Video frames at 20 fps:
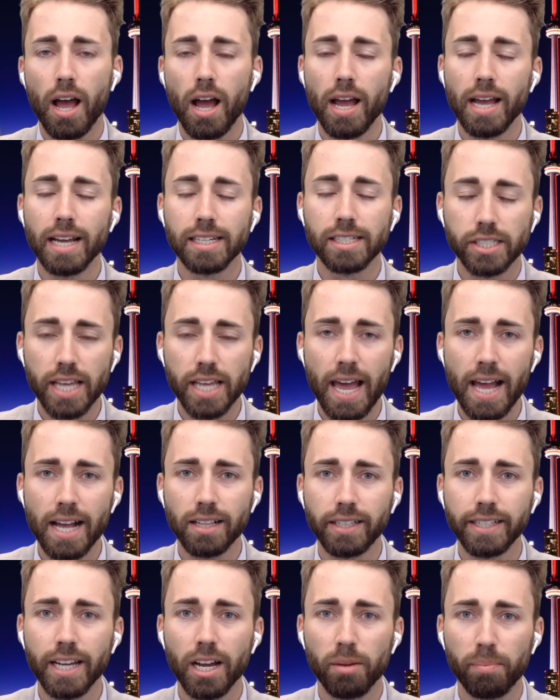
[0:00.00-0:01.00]

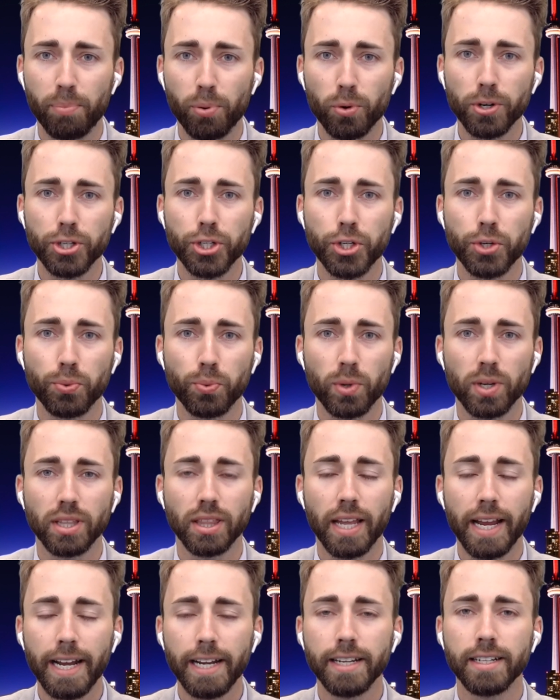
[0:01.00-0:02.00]
exactly abortion
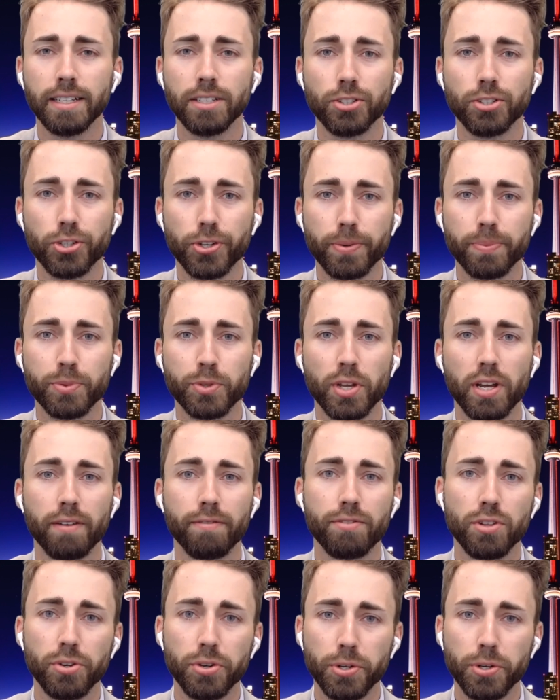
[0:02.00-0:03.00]
related in terms
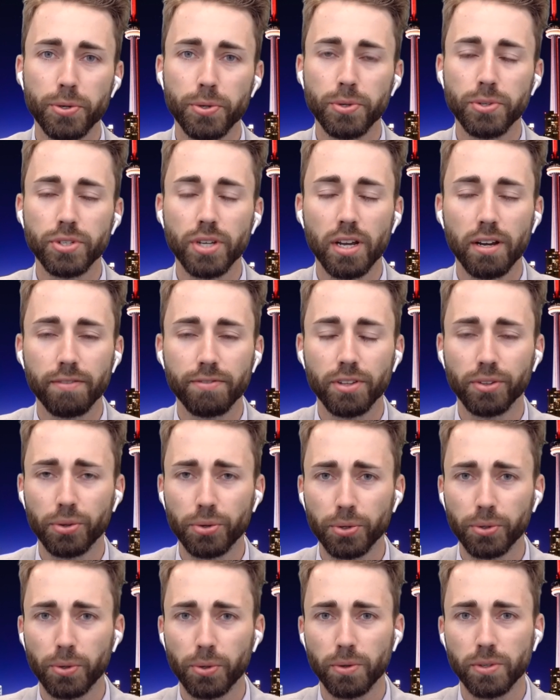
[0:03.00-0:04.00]
of the news of the
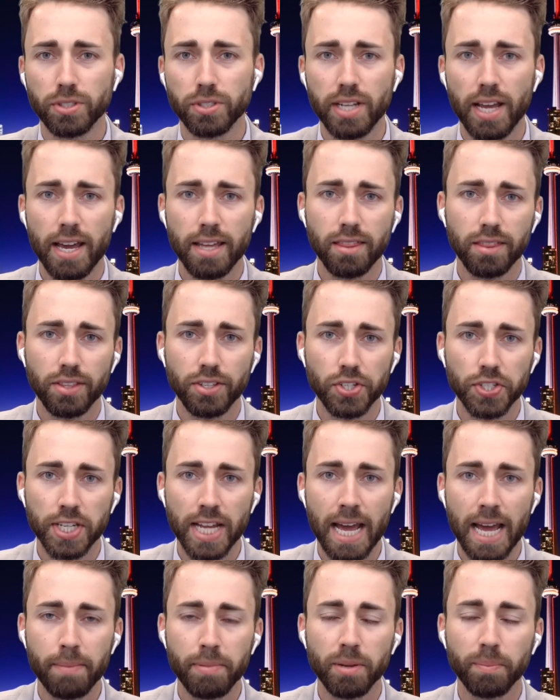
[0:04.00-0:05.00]
little girl's death and the
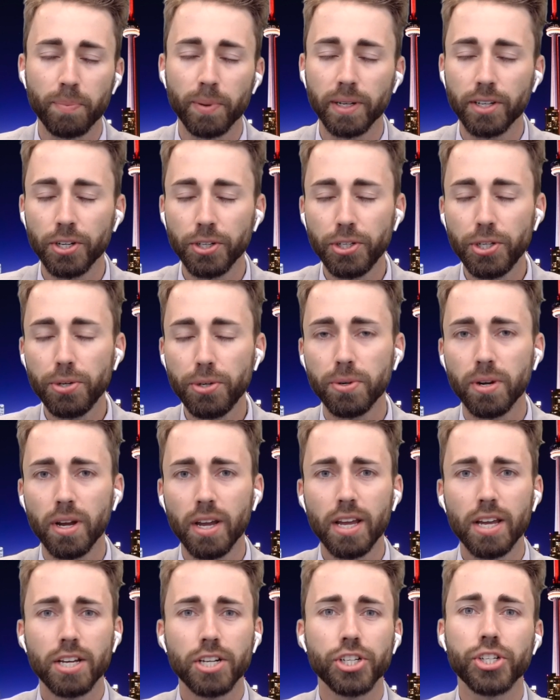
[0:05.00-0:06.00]
stabbing, but could you
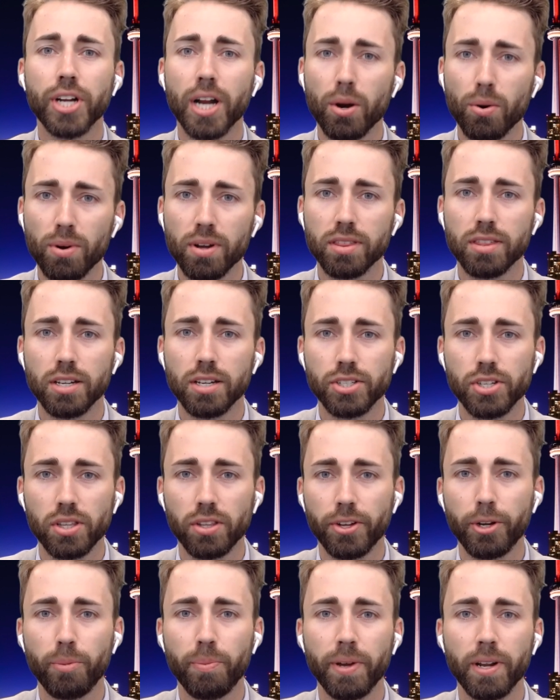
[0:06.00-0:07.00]
share with us a
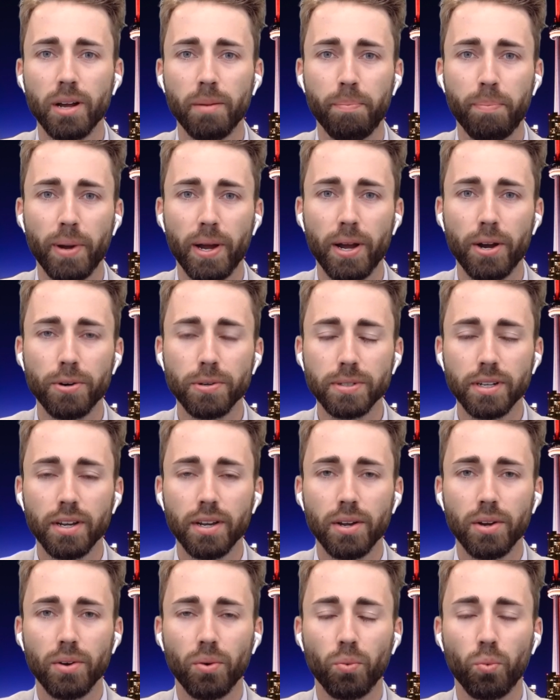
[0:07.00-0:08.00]
little bit about
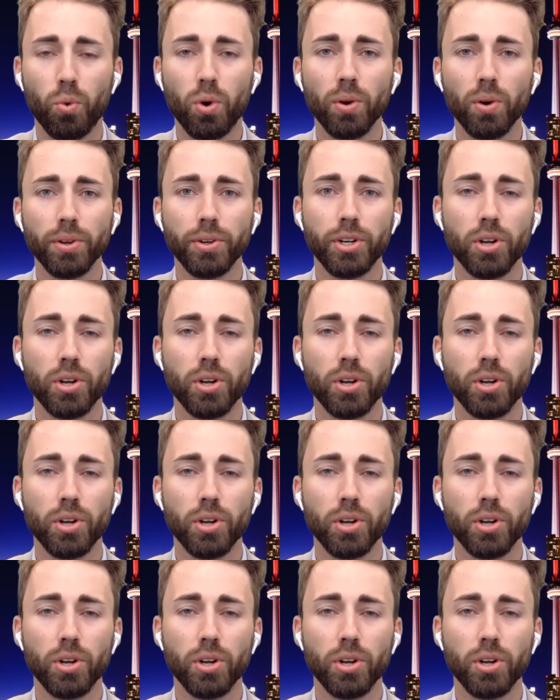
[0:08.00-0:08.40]
what,